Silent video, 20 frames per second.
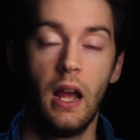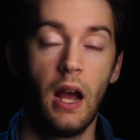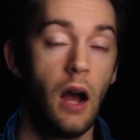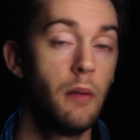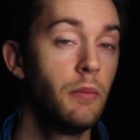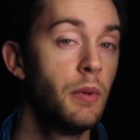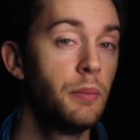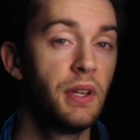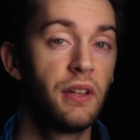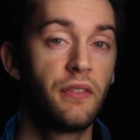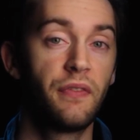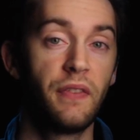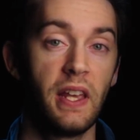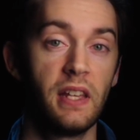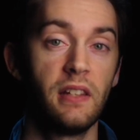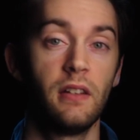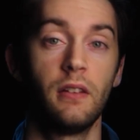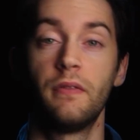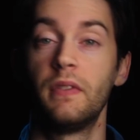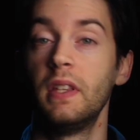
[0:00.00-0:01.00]
I'm a big
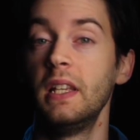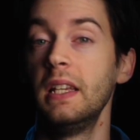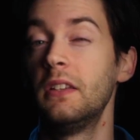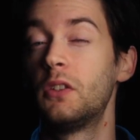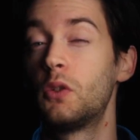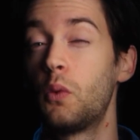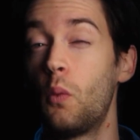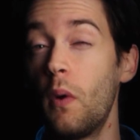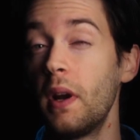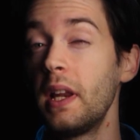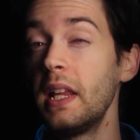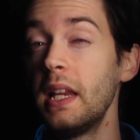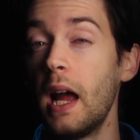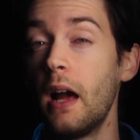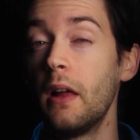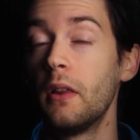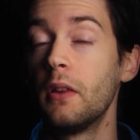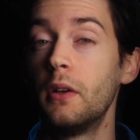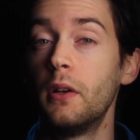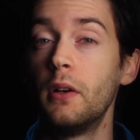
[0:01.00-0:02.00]
fan of the
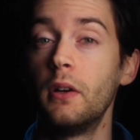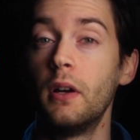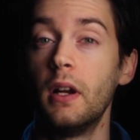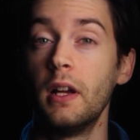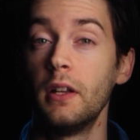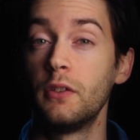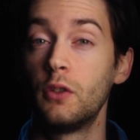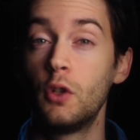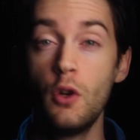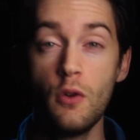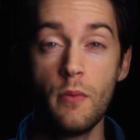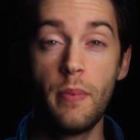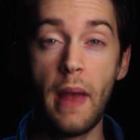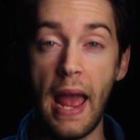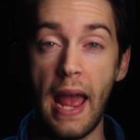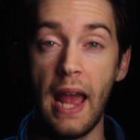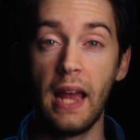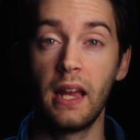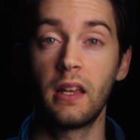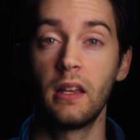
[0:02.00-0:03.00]
$20
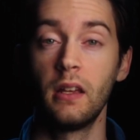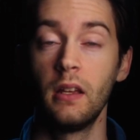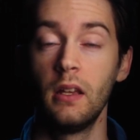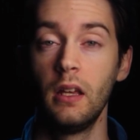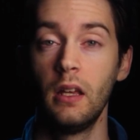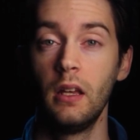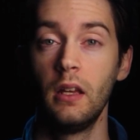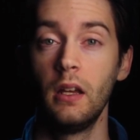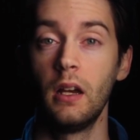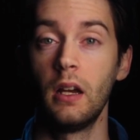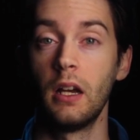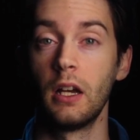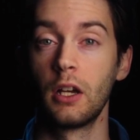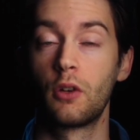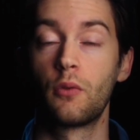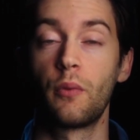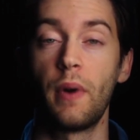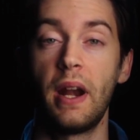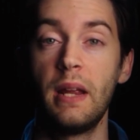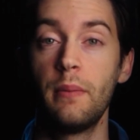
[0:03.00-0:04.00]
two-pack
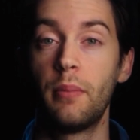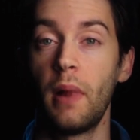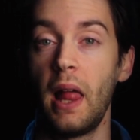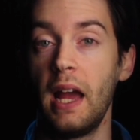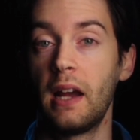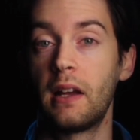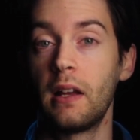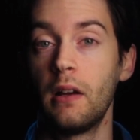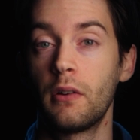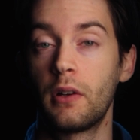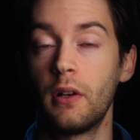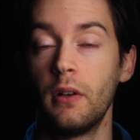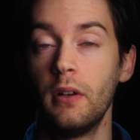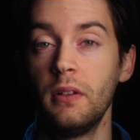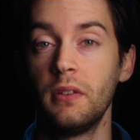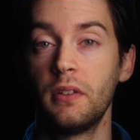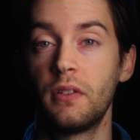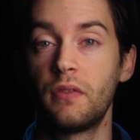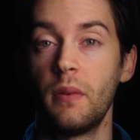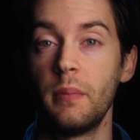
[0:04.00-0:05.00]
gray blackout
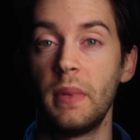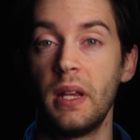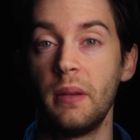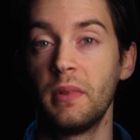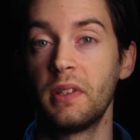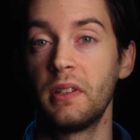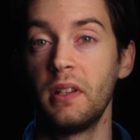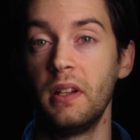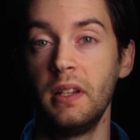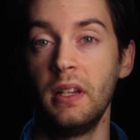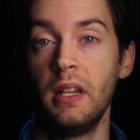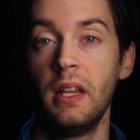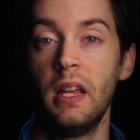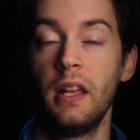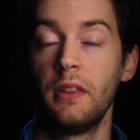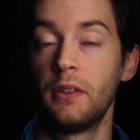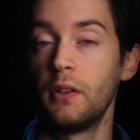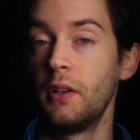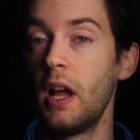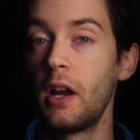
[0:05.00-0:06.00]
curtains from Amazon.
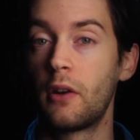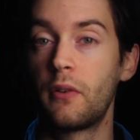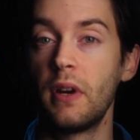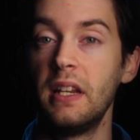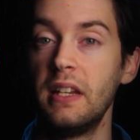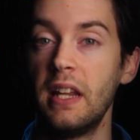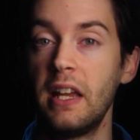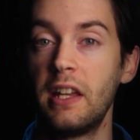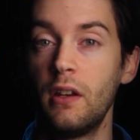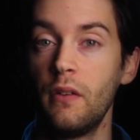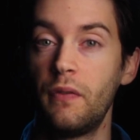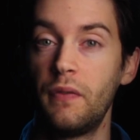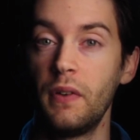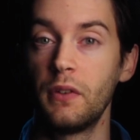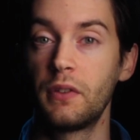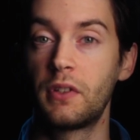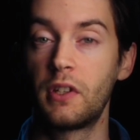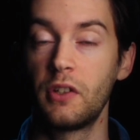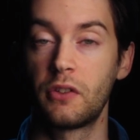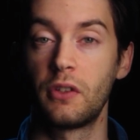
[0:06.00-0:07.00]
They're not great negative
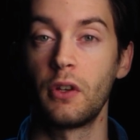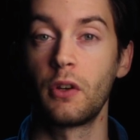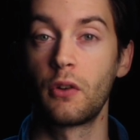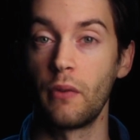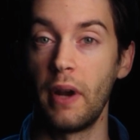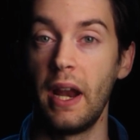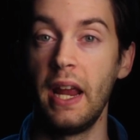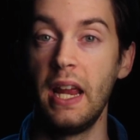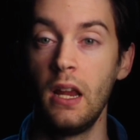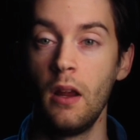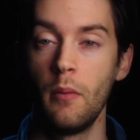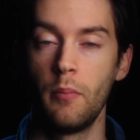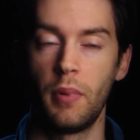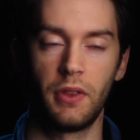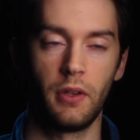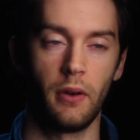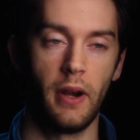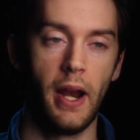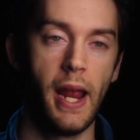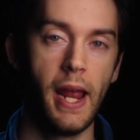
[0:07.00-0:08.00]
fills because they're gray, but
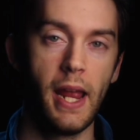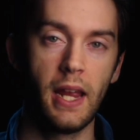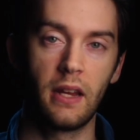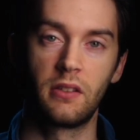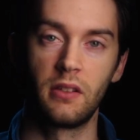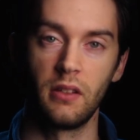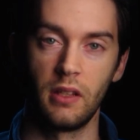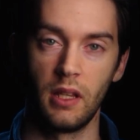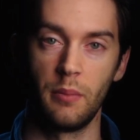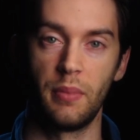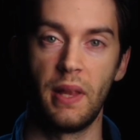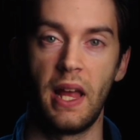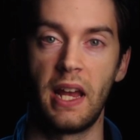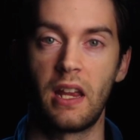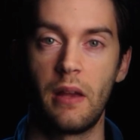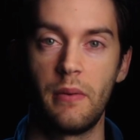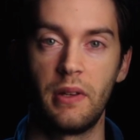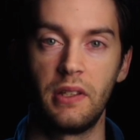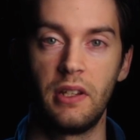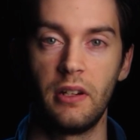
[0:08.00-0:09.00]
they're excellent
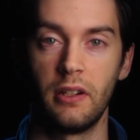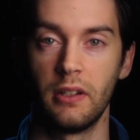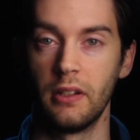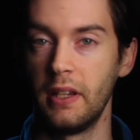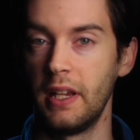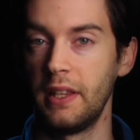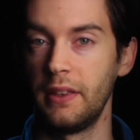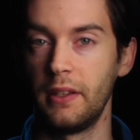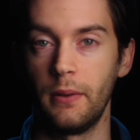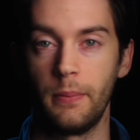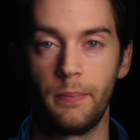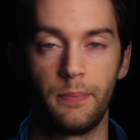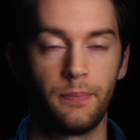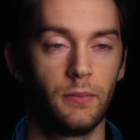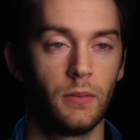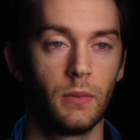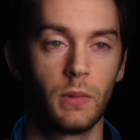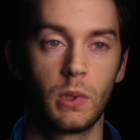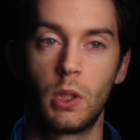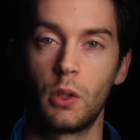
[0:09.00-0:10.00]
blackout material, and they're
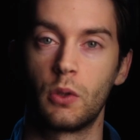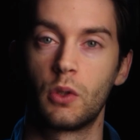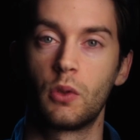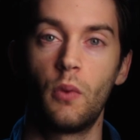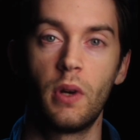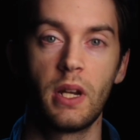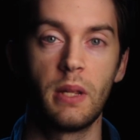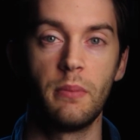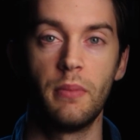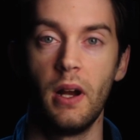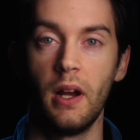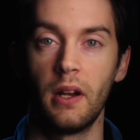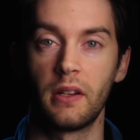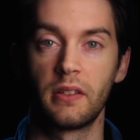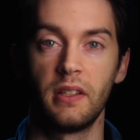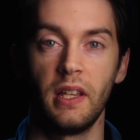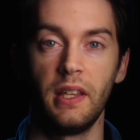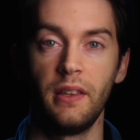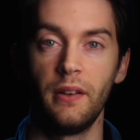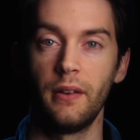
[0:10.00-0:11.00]

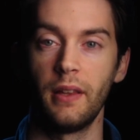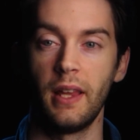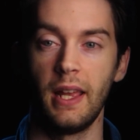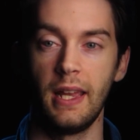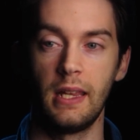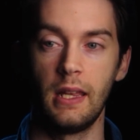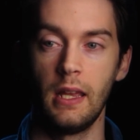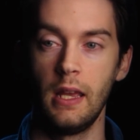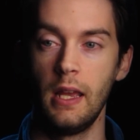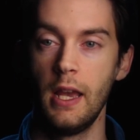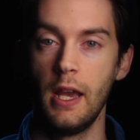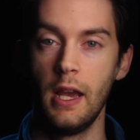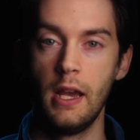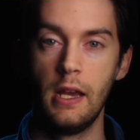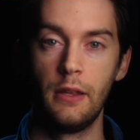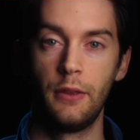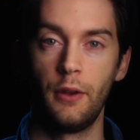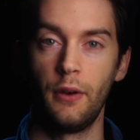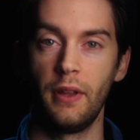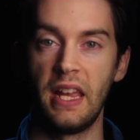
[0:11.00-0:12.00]
$20, and they're
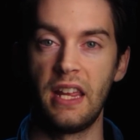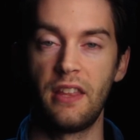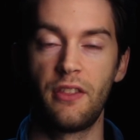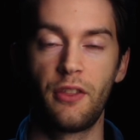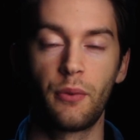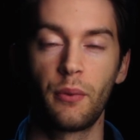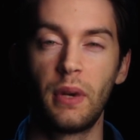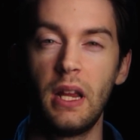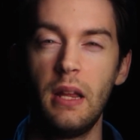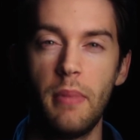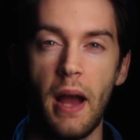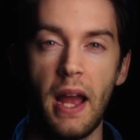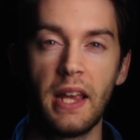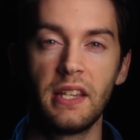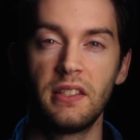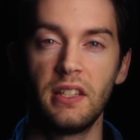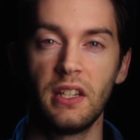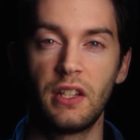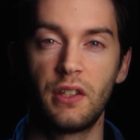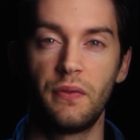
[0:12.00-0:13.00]
like 3 by
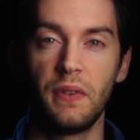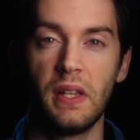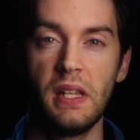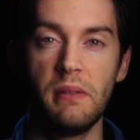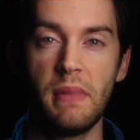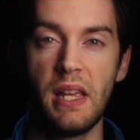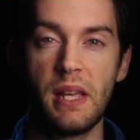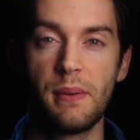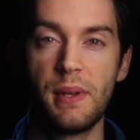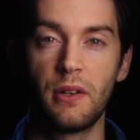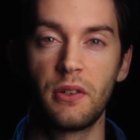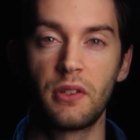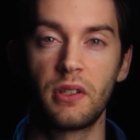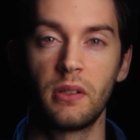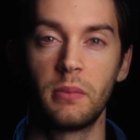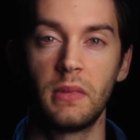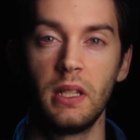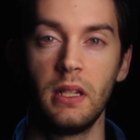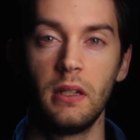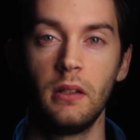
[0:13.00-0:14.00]
6 feet maybe, or
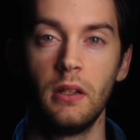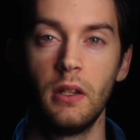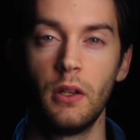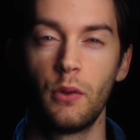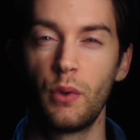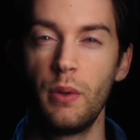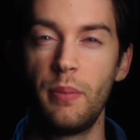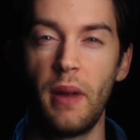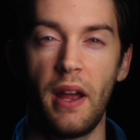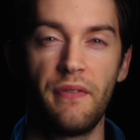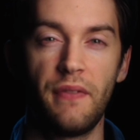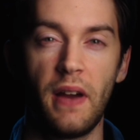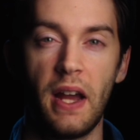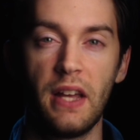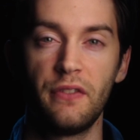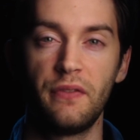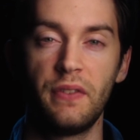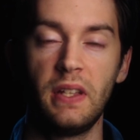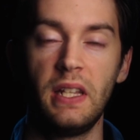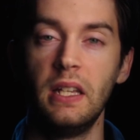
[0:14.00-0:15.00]
something, 3 by
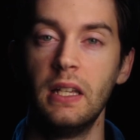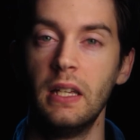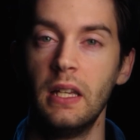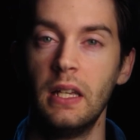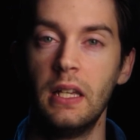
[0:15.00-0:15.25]
5 feet.